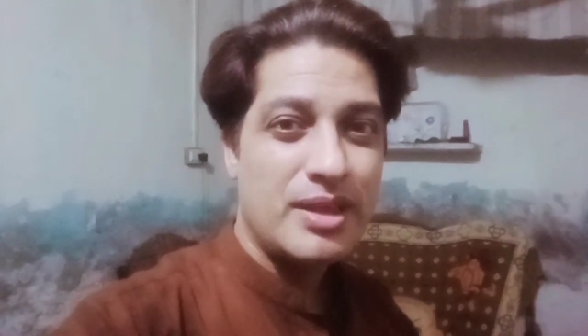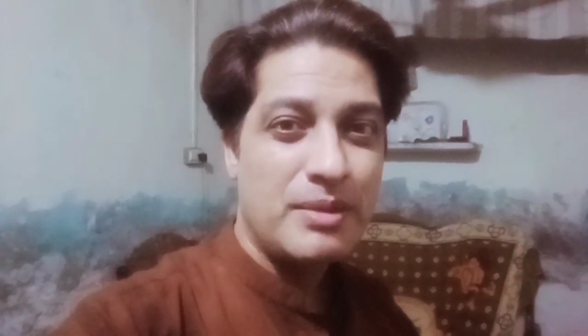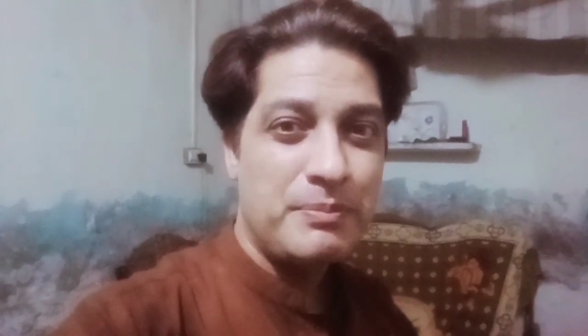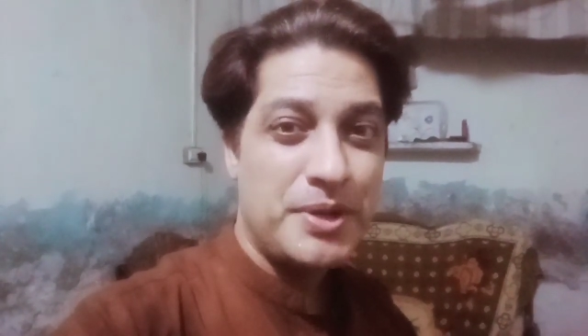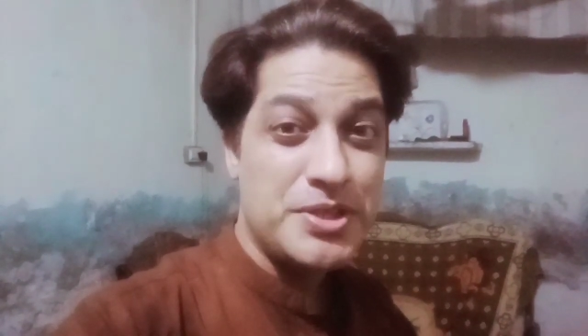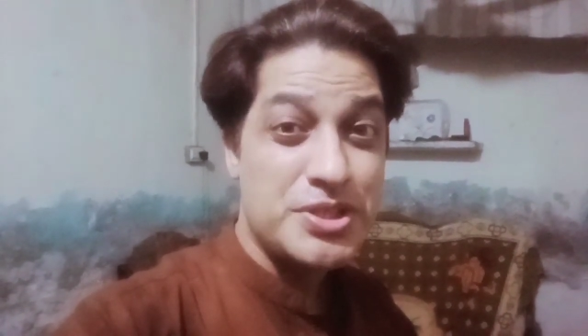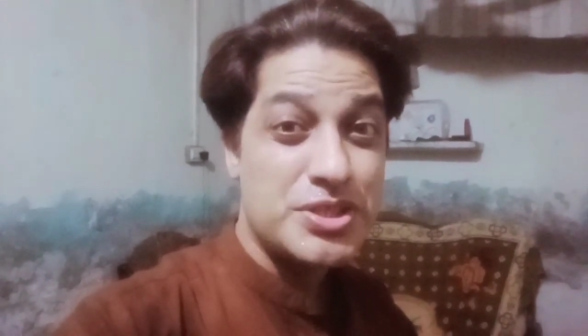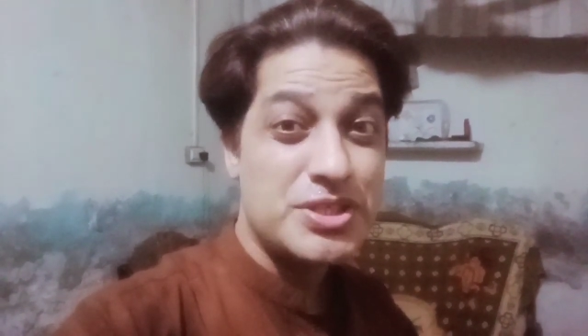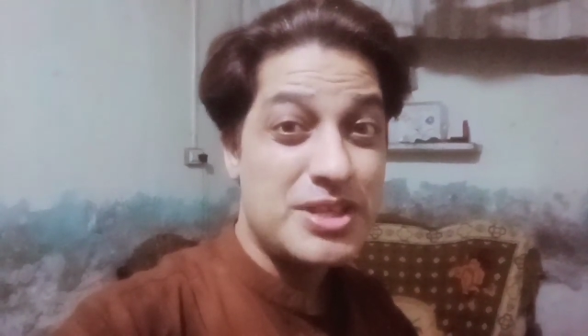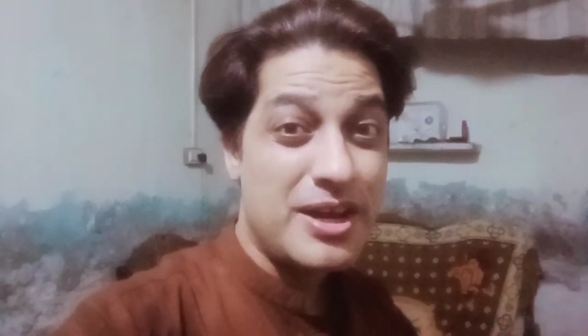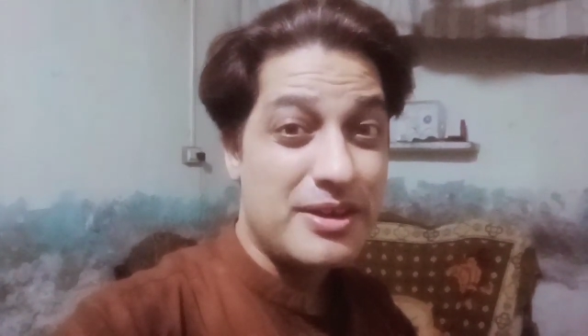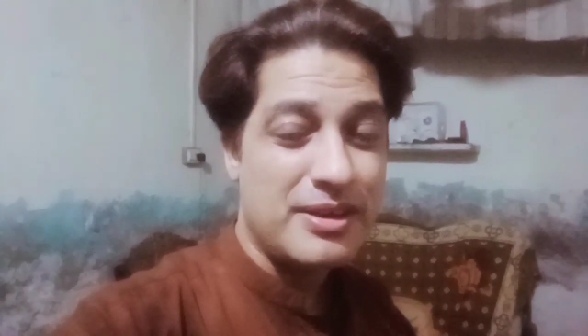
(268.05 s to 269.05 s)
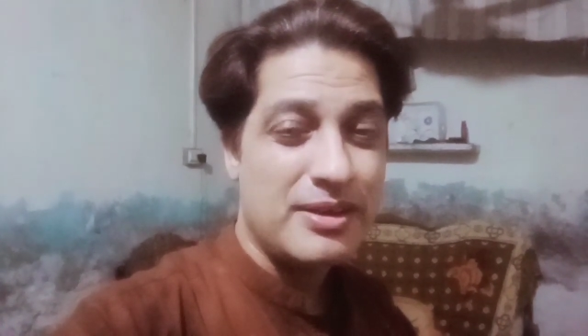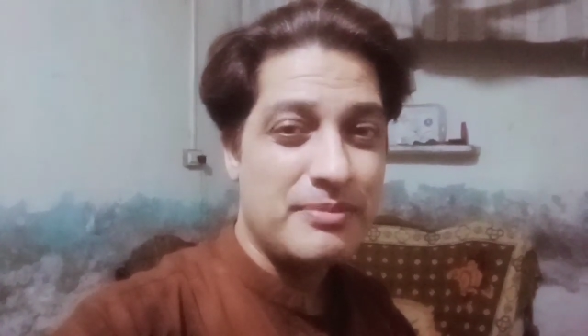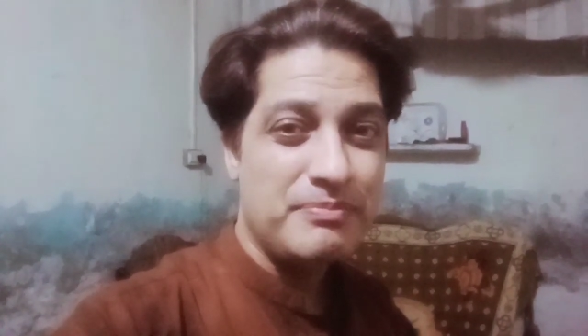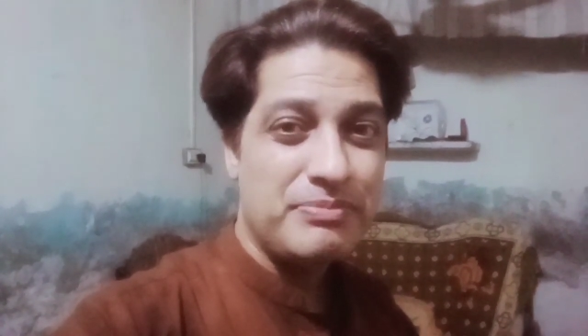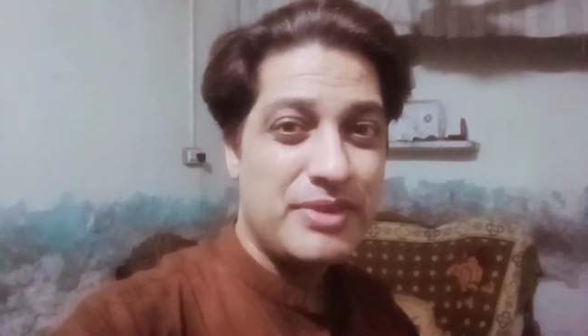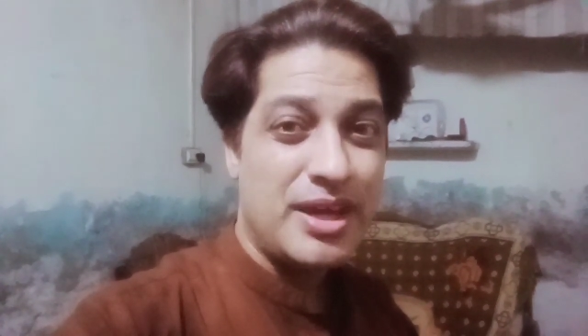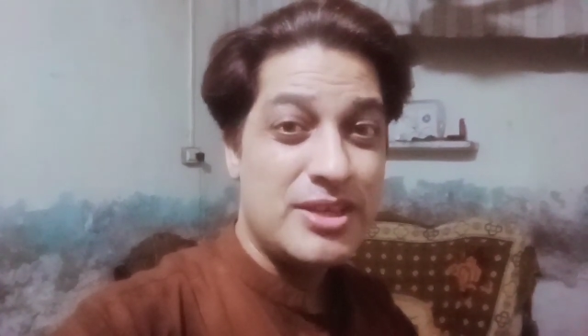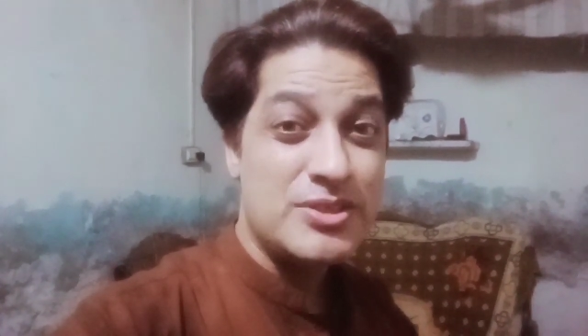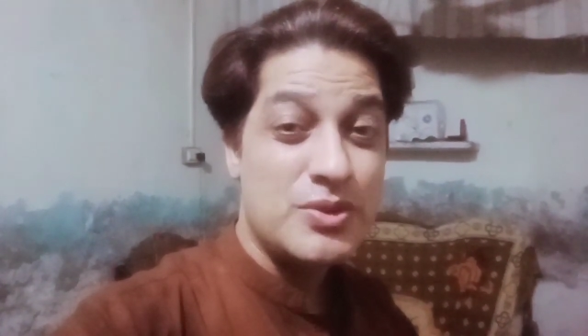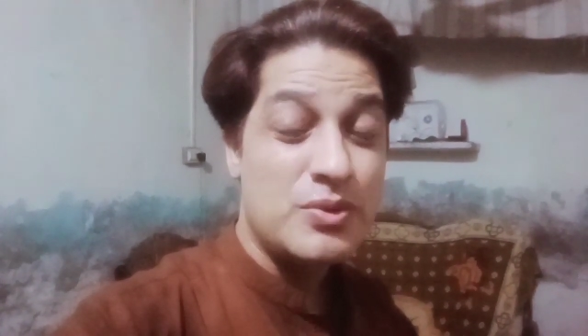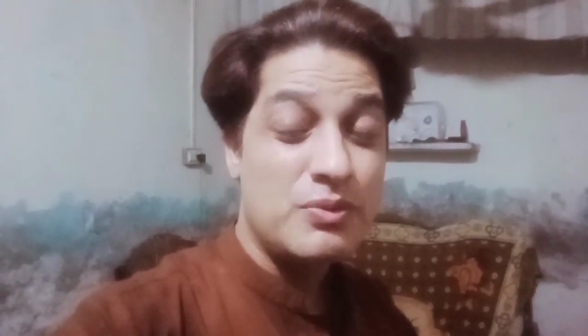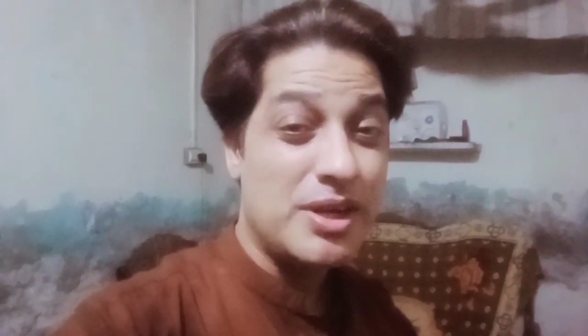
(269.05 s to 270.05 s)
Princess Diana. And
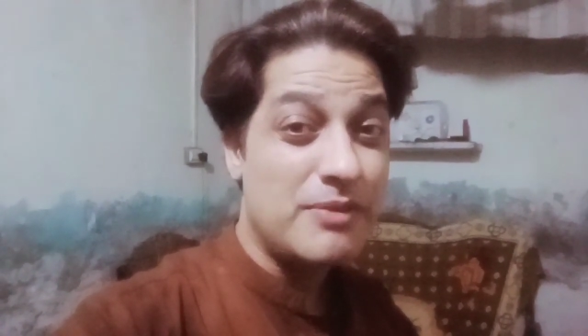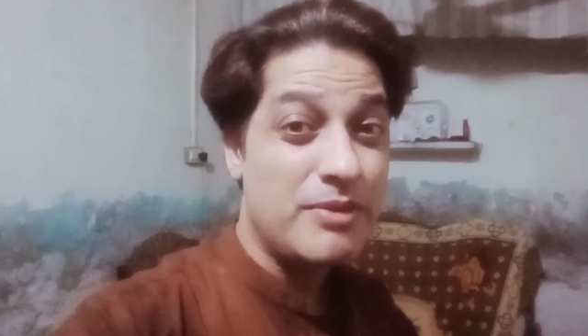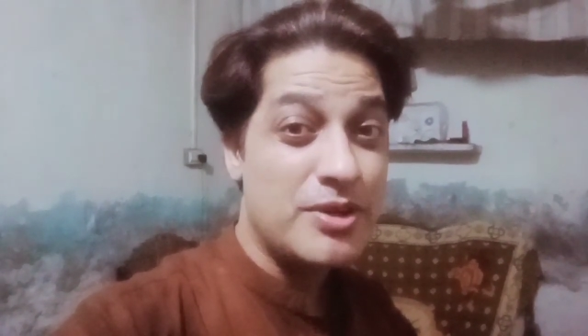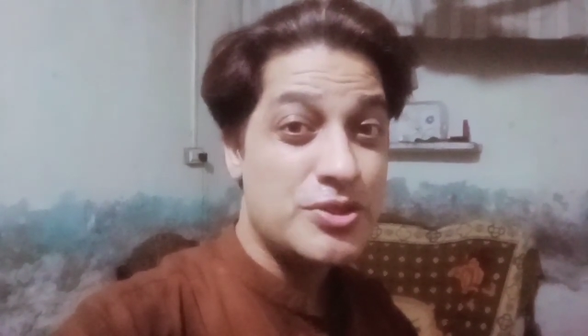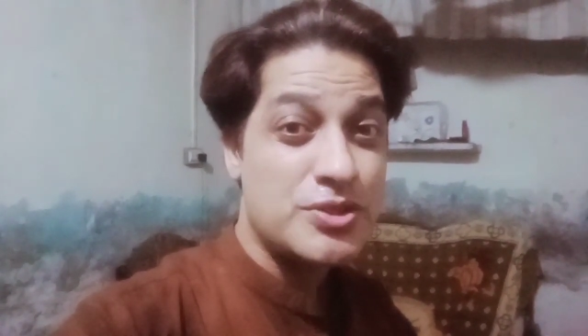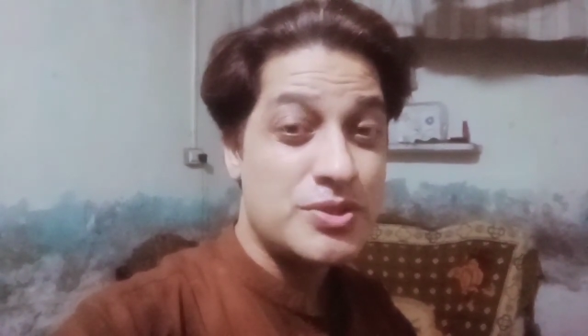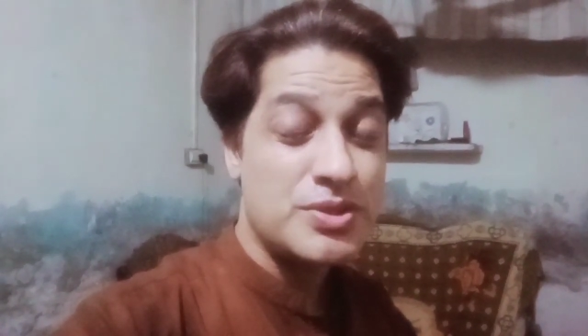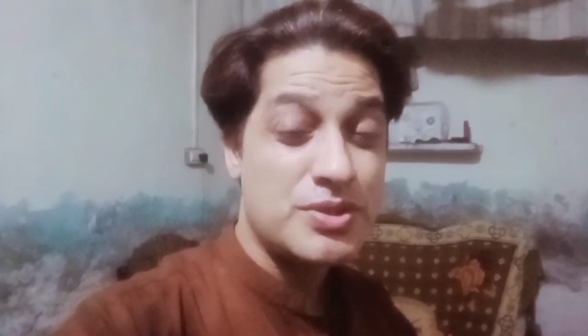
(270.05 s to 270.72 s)
you really want to